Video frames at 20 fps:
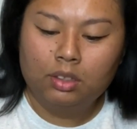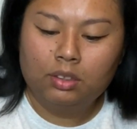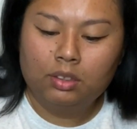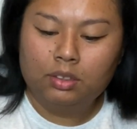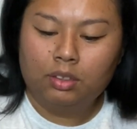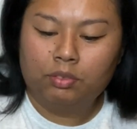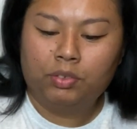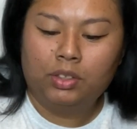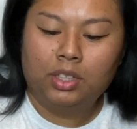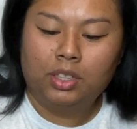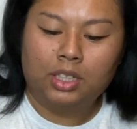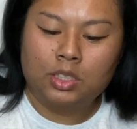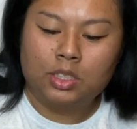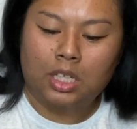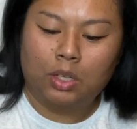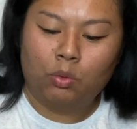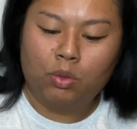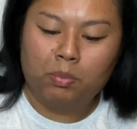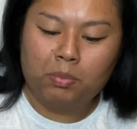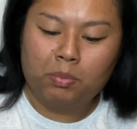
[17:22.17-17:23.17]
I feel like it's
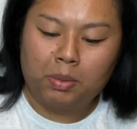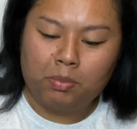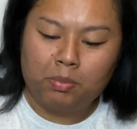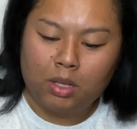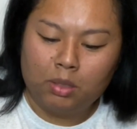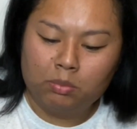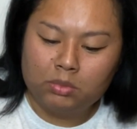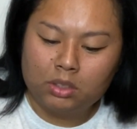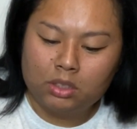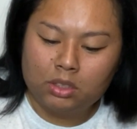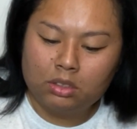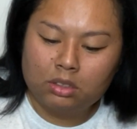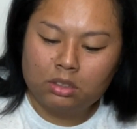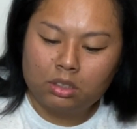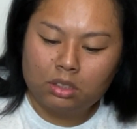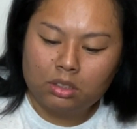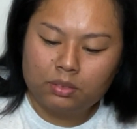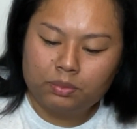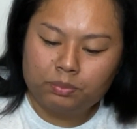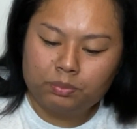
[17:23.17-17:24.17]
like what my mom does.
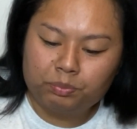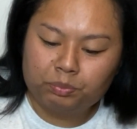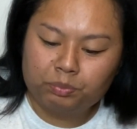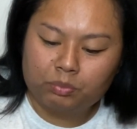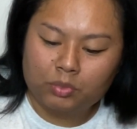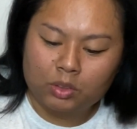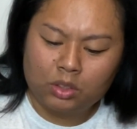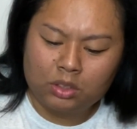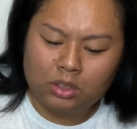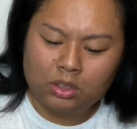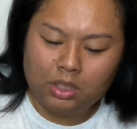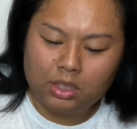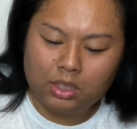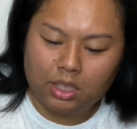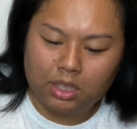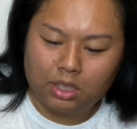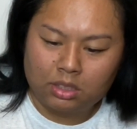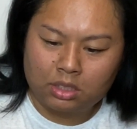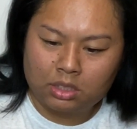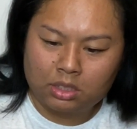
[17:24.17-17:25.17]
Especially
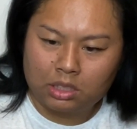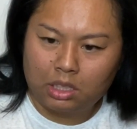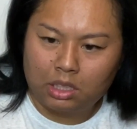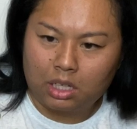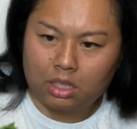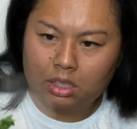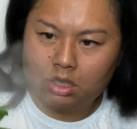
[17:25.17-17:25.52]
the slug